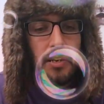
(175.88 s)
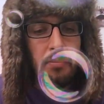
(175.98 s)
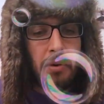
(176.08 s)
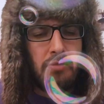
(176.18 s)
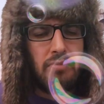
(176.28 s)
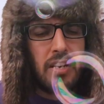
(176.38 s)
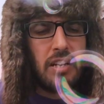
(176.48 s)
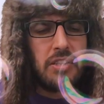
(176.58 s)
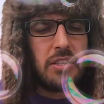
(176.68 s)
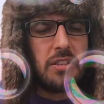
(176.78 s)
But I
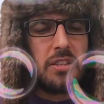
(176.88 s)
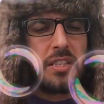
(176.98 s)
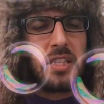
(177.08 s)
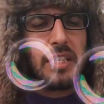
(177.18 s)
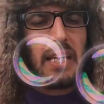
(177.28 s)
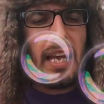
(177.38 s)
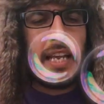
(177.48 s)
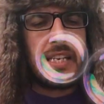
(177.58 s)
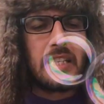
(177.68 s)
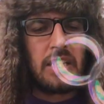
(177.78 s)
realised I couldn't see his
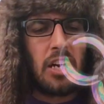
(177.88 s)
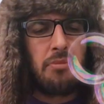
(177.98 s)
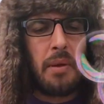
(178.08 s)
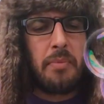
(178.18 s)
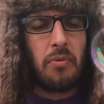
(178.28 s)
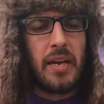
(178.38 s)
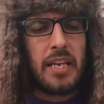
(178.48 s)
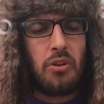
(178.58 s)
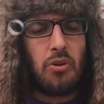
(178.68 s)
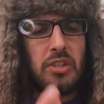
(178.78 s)
hands. I remember the way he
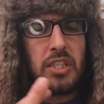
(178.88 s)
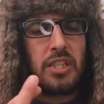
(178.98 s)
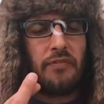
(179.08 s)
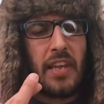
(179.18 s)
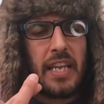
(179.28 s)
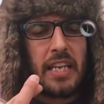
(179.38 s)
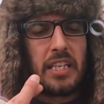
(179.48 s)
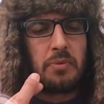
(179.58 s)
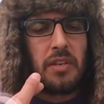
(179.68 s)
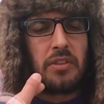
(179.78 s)
crossed his
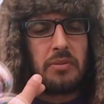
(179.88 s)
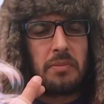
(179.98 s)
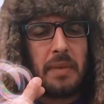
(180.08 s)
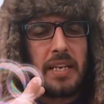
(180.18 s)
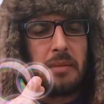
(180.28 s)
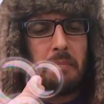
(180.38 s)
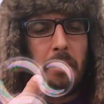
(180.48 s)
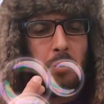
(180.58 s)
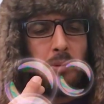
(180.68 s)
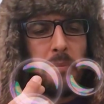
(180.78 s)
fingers when he was making Mum
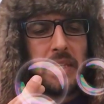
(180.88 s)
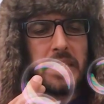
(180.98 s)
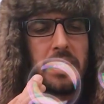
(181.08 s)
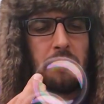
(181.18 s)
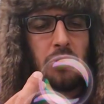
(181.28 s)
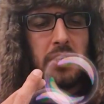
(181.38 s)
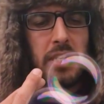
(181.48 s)
a promise he didn't want